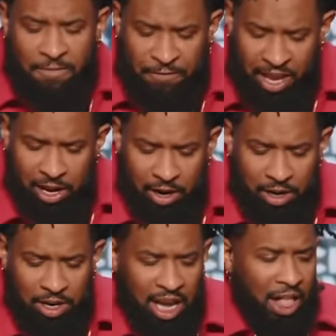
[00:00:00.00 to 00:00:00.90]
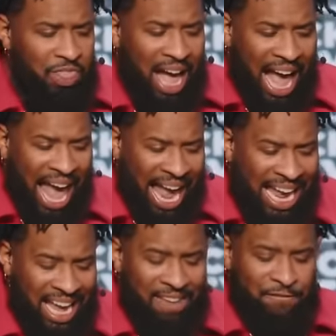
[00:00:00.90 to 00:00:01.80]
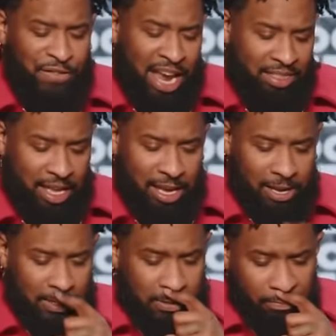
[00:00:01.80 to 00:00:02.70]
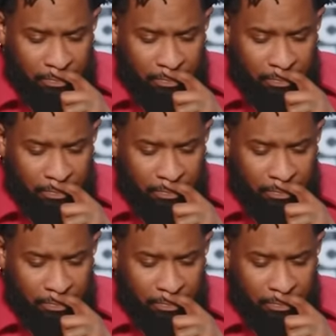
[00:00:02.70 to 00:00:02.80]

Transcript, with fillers: Fear. The A in faith is